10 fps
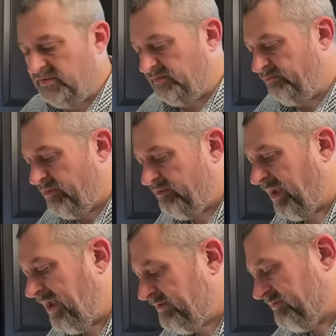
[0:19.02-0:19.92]
just
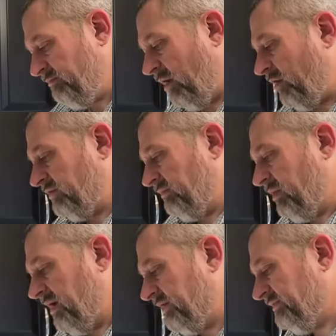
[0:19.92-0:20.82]
cakes and bars
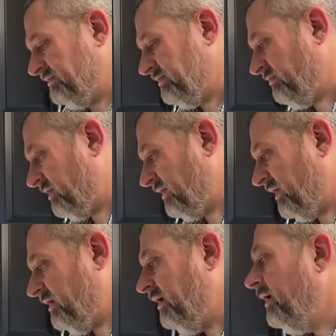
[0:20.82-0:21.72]
and brownies and stuff like
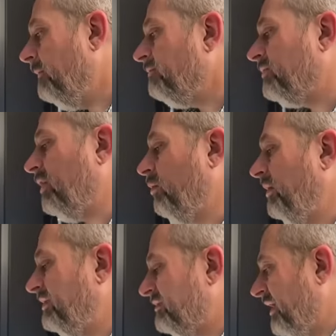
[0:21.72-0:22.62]
that. So
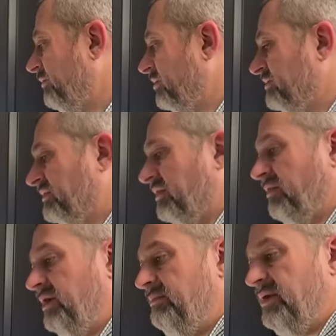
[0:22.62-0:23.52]
we decided we're just going
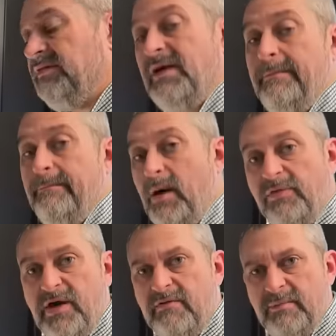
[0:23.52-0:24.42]
to go ahead and mix up
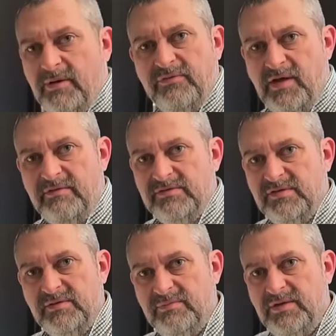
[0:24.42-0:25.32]
both of them, both flavors,
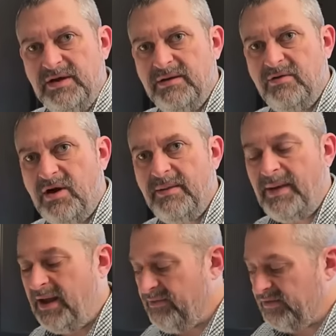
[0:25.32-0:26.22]
the, the grape
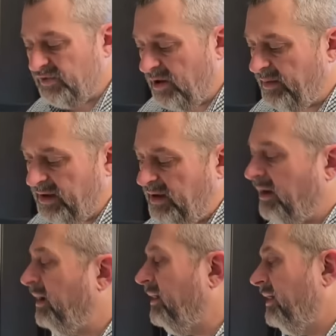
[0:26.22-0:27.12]
and the
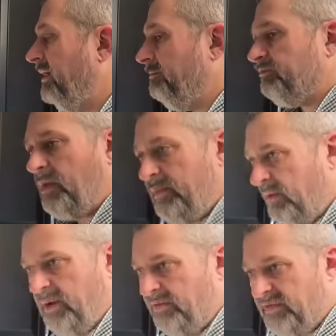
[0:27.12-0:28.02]
strawberry. Um, put
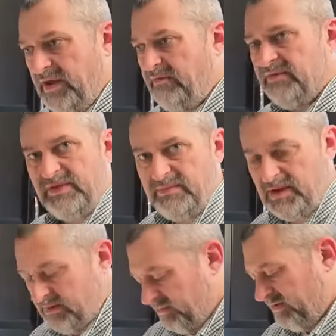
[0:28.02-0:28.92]
them both in the oven at the same
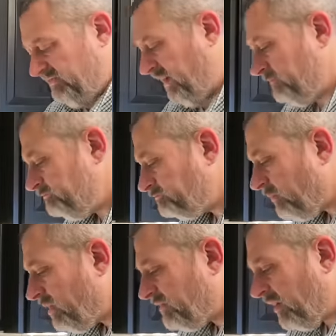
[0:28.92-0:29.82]
time, it's fine.
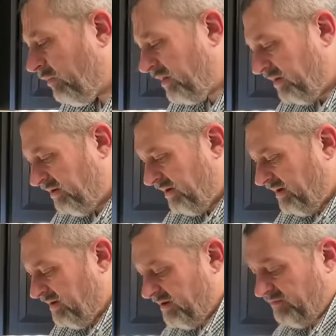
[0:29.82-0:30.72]
So what you
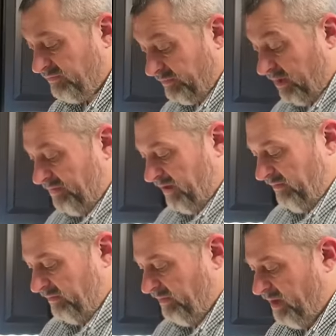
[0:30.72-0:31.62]
need is for both
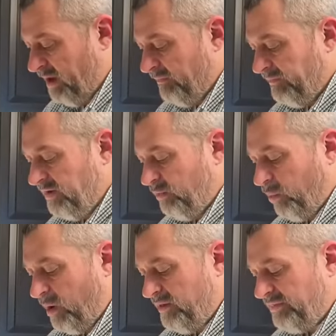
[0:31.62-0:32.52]
of them,
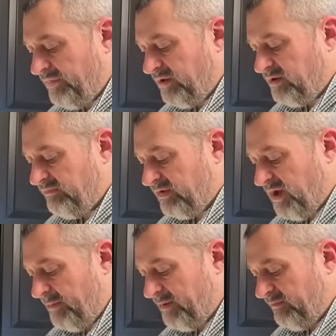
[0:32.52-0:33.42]
need one third of a
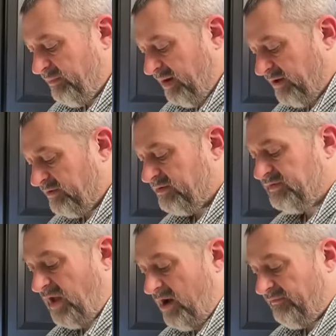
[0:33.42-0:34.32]
cup of butter,
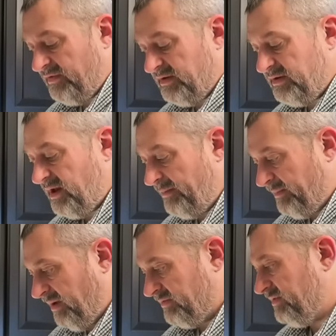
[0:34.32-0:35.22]
softened,
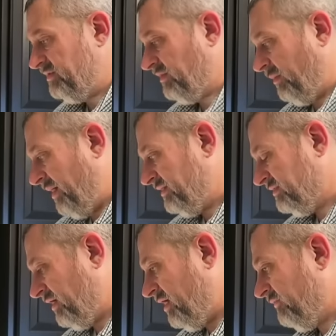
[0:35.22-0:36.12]
not melted. So
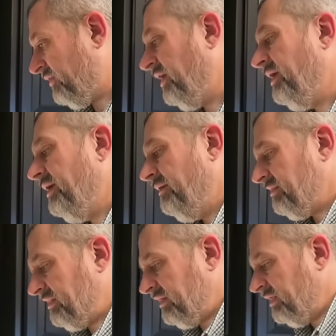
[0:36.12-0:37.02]
mine's soft.
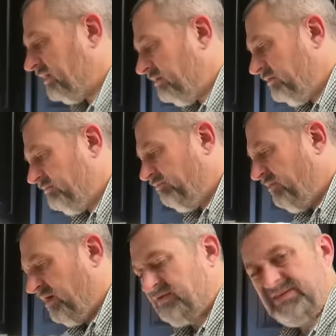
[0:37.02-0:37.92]
It's a little
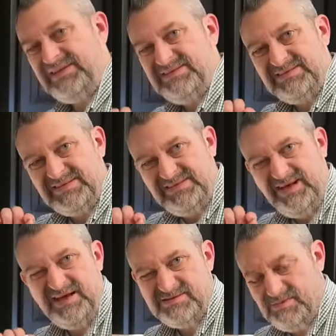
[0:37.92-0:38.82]
melty, just a
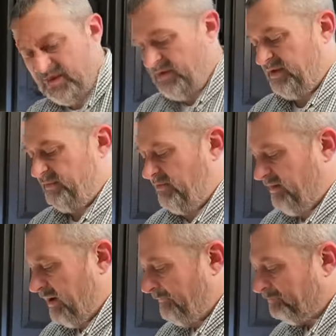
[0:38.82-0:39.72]
touch, but I think it'll be
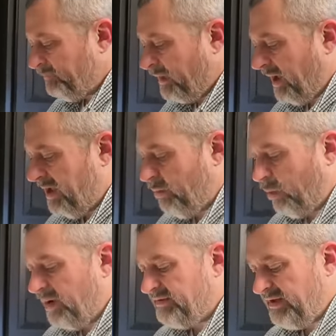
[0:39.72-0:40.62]
fine.
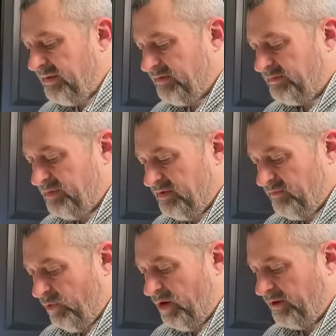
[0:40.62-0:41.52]
And one tablespoon
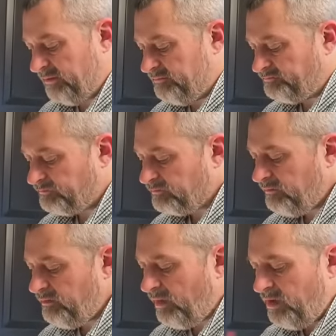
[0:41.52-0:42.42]
of water.
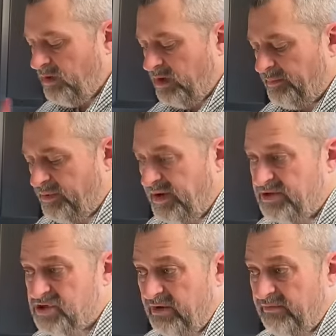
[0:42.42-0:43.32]
You're gonna
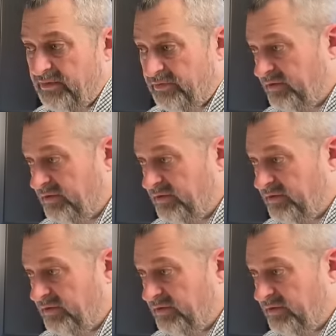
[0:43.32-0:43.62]
preheat your oven to